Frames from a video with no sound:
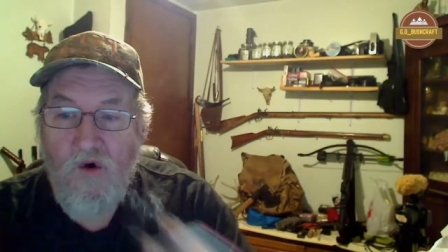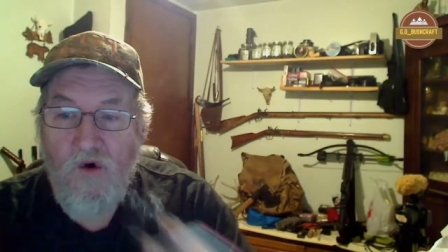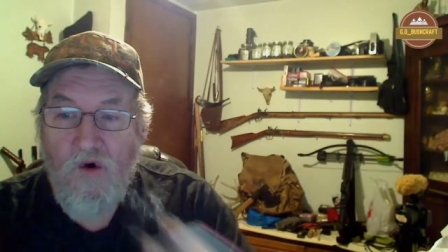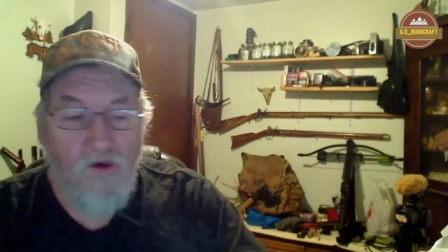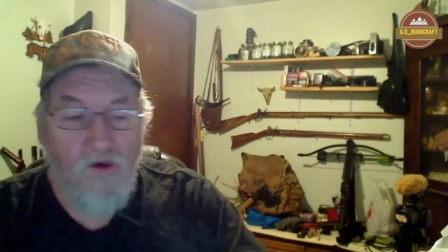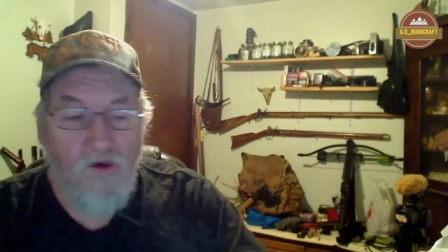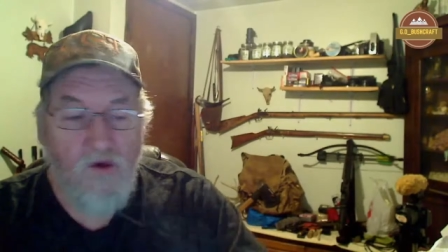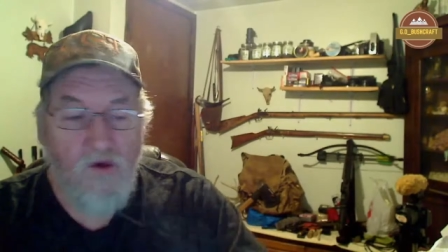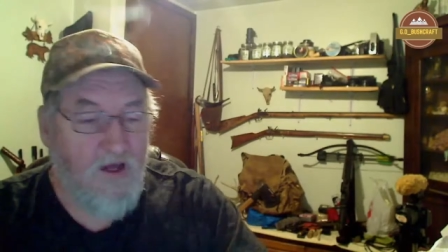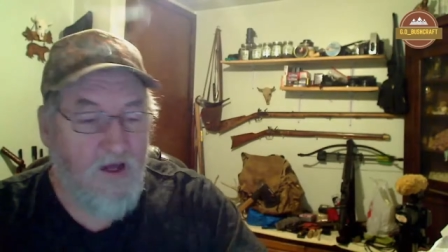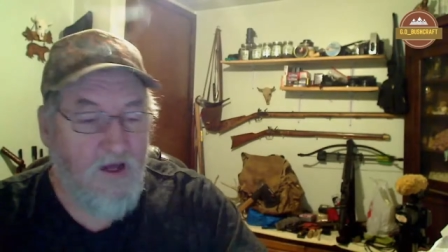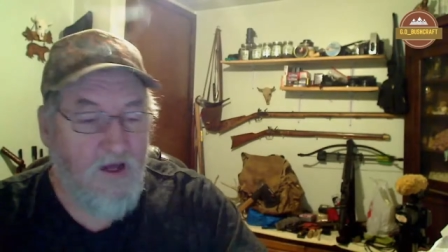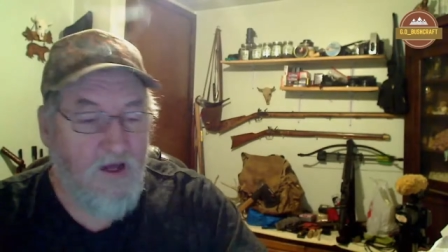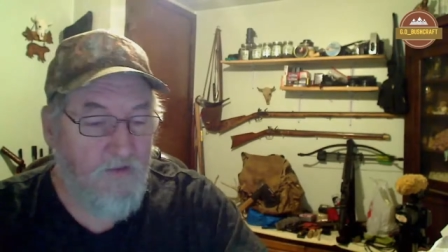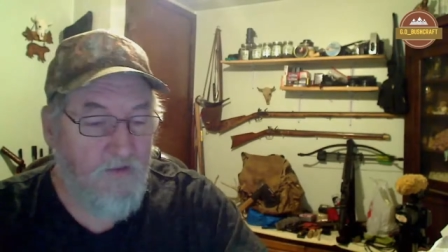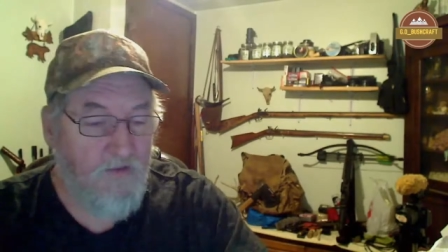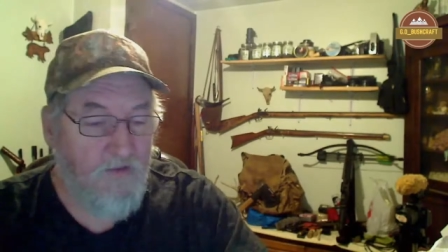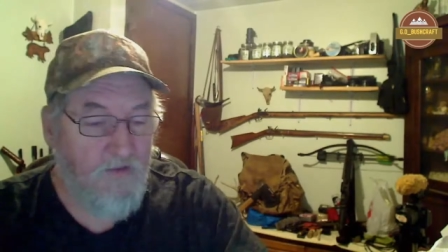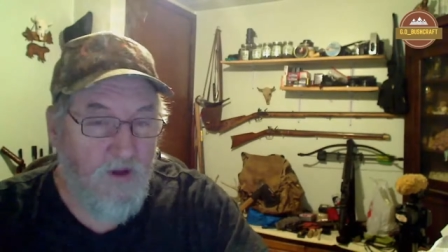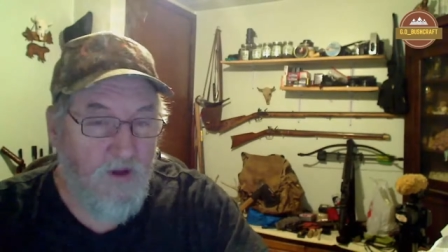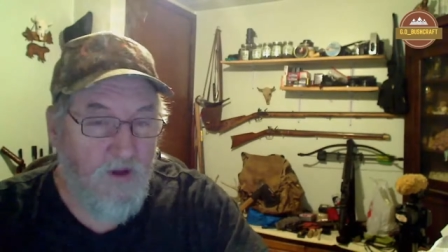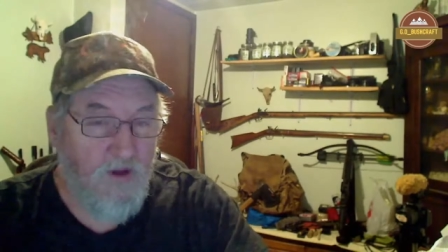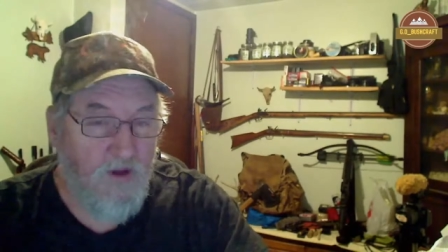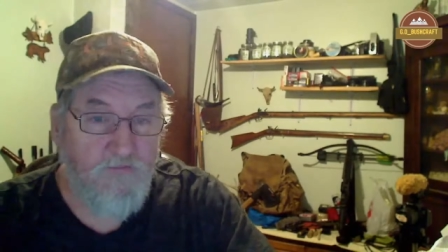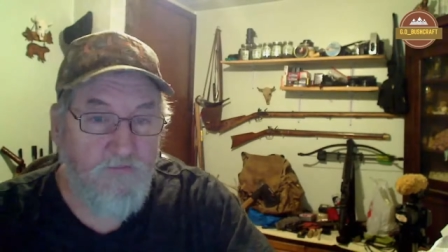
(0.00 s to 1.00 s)
Now that
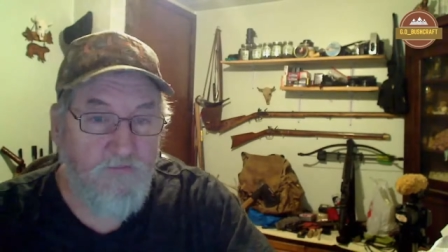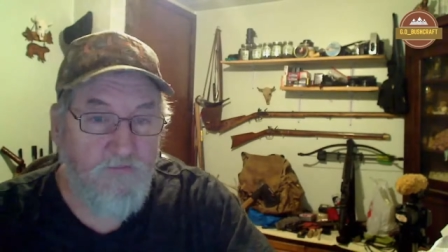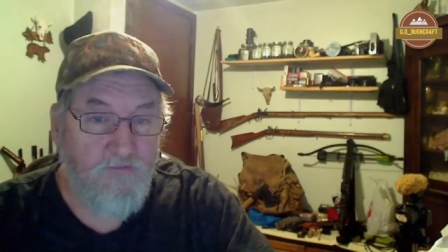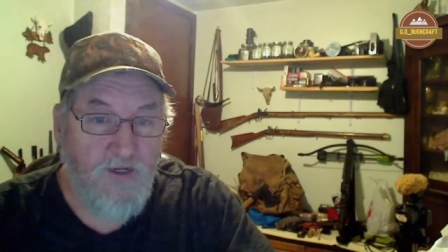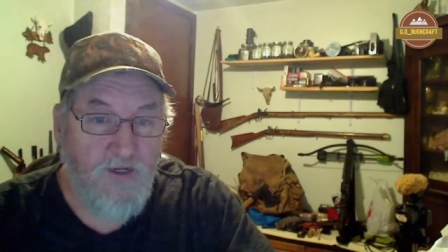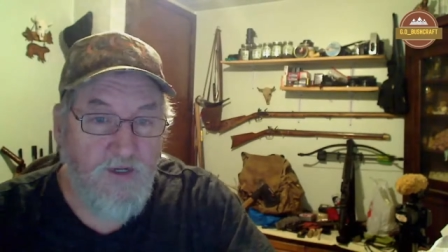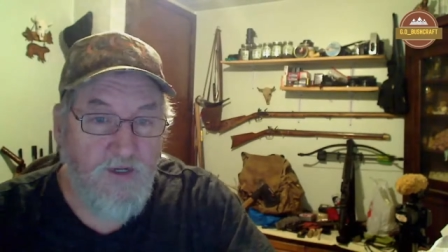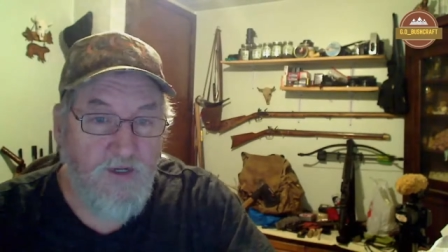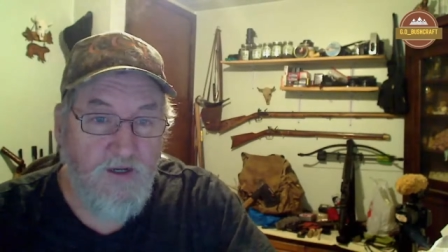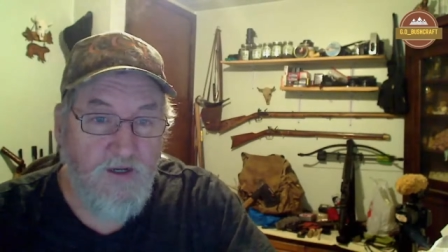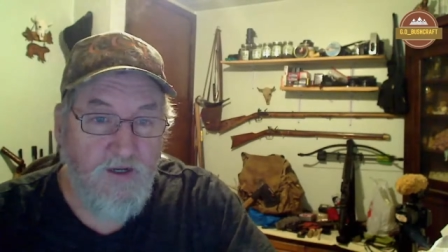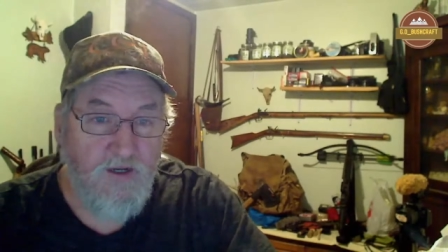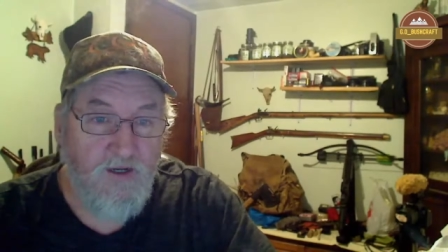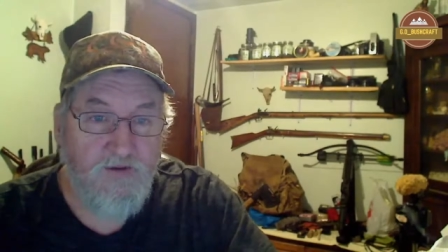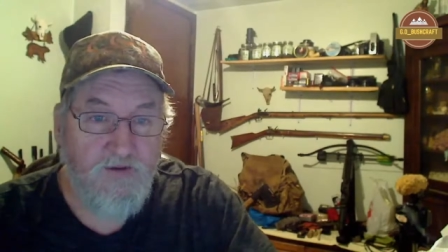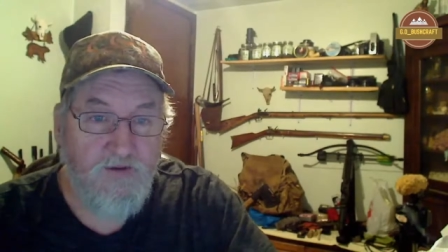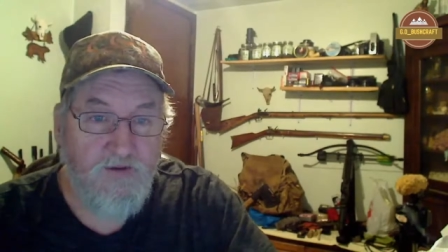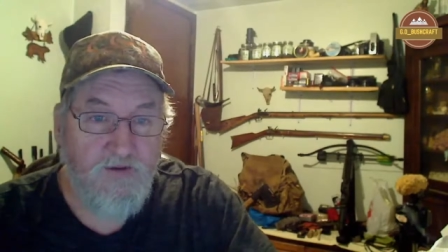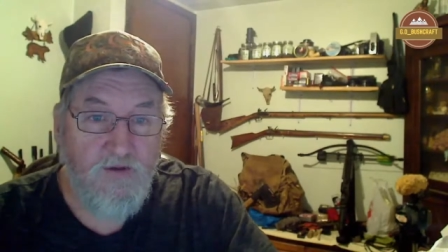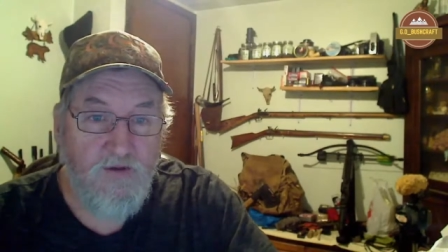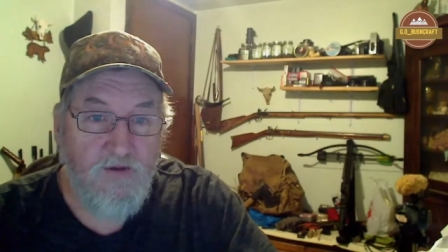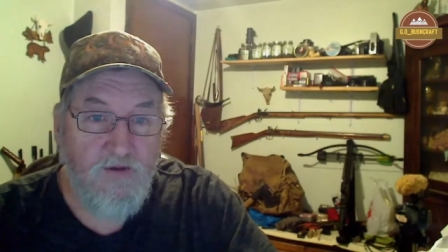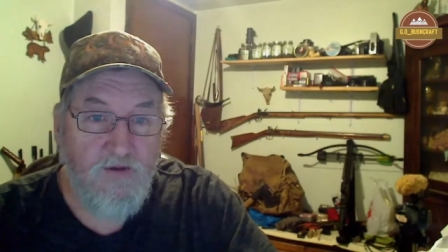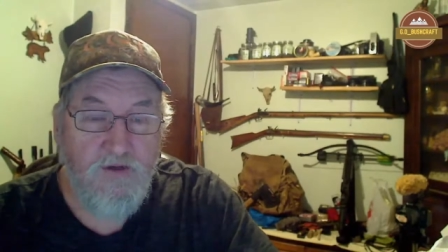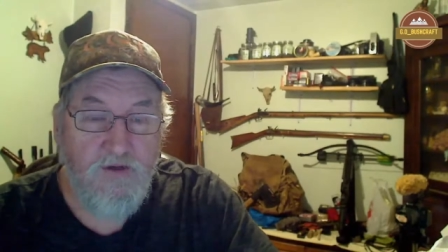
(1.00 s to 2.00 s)
plum pudding I
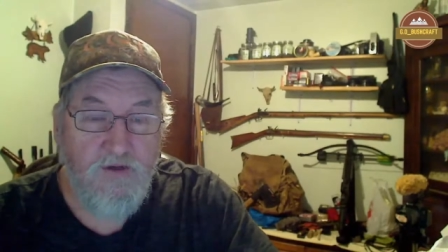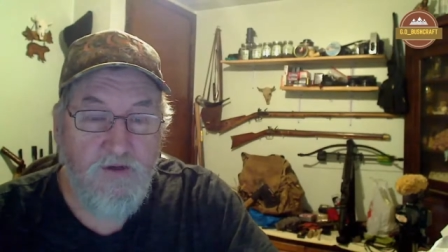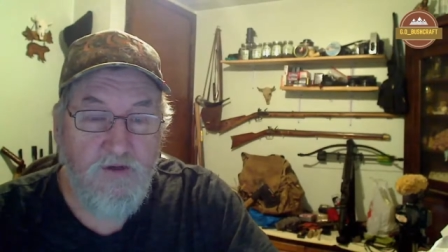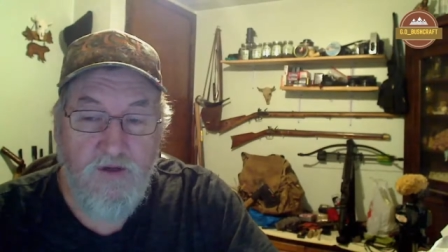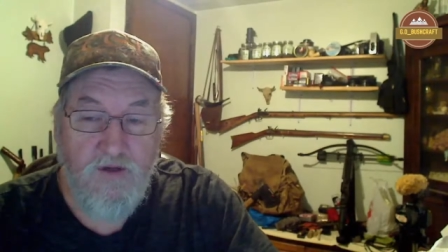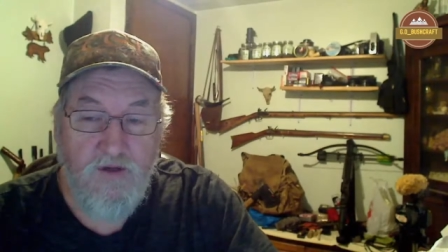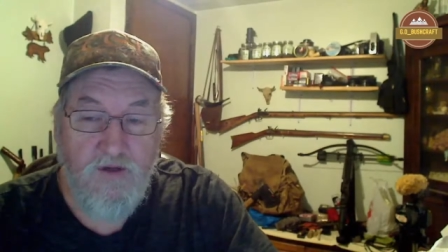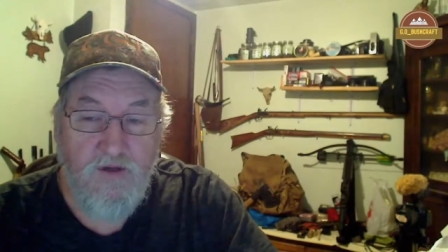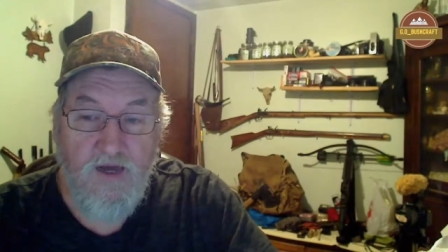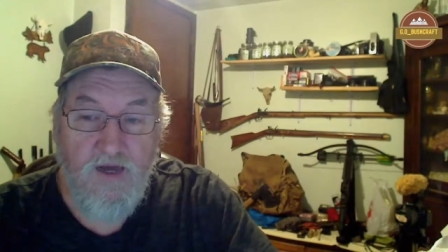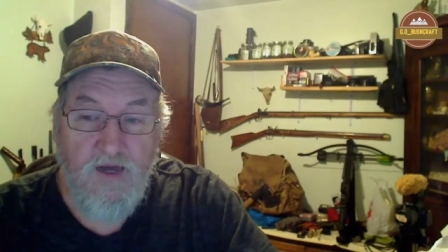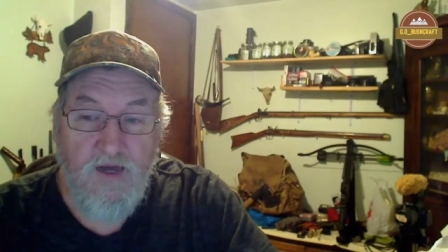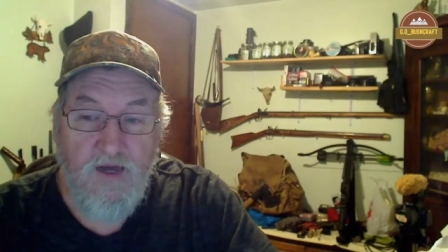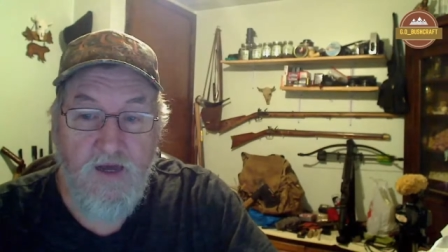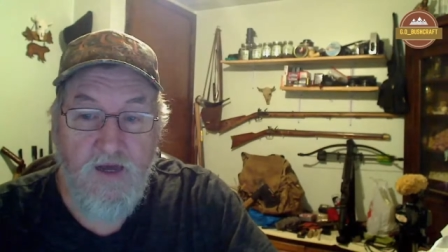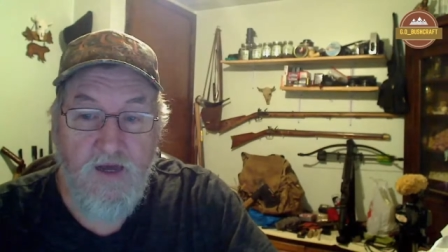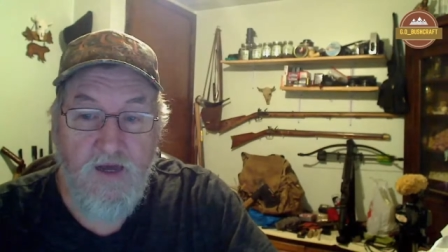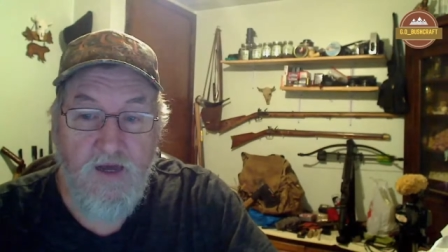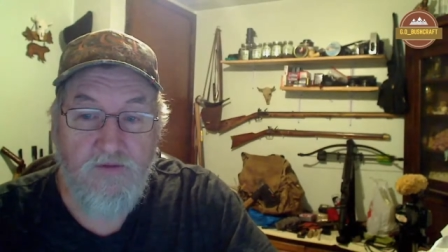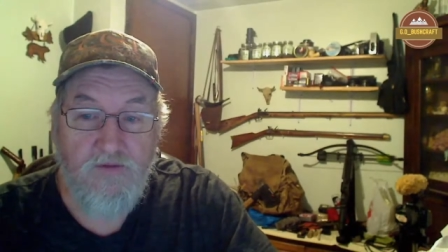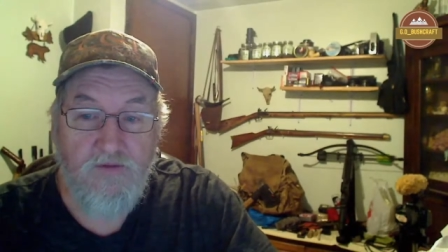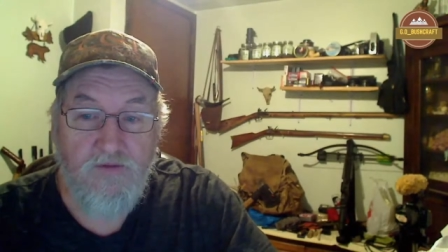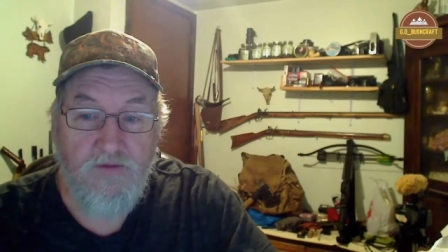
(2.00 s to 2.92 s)
showed you, that has